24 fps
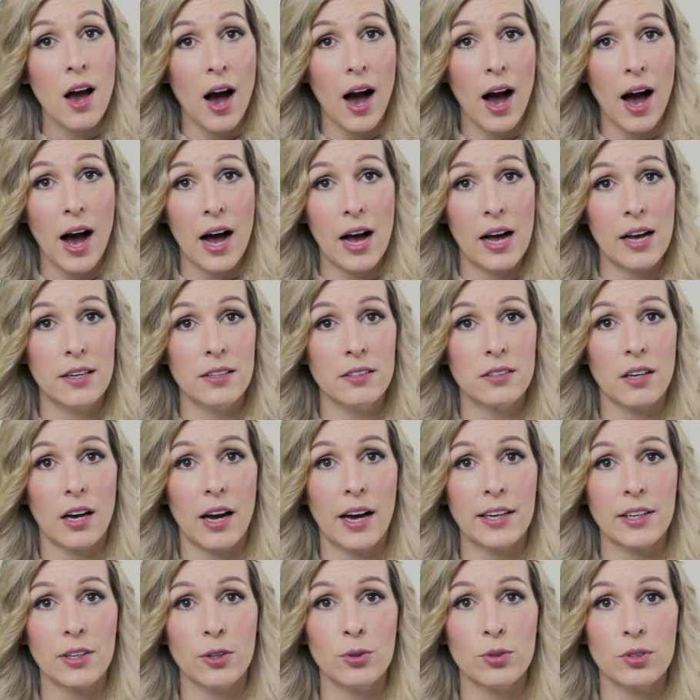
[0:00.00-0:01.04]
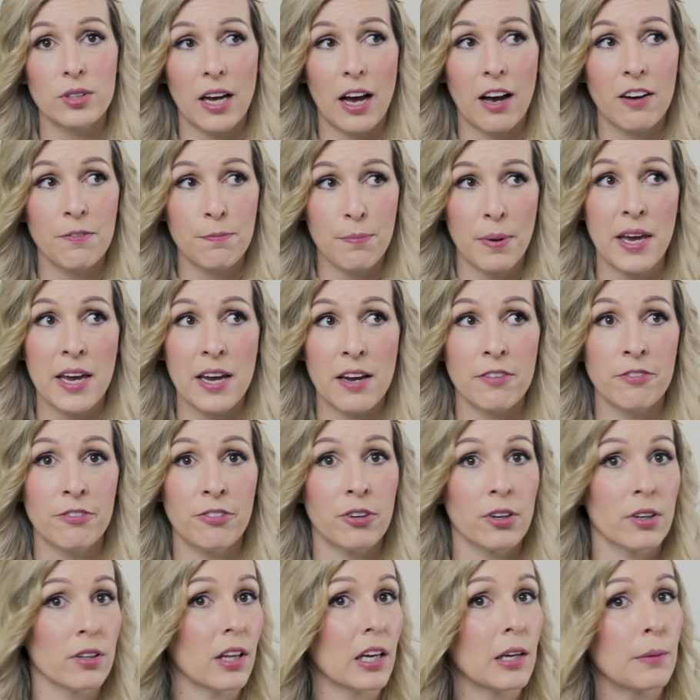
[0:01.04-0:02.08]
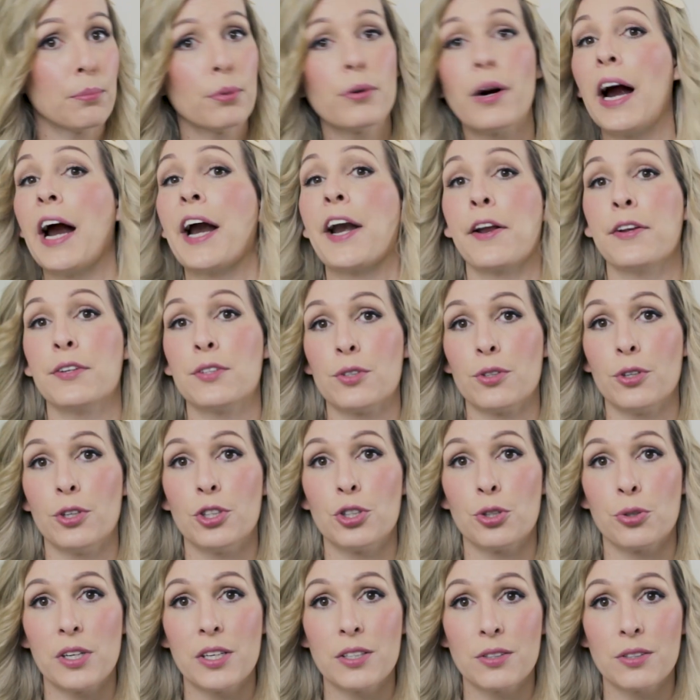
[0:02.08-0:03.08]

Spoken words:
as I used to have pain for like prior to surgery.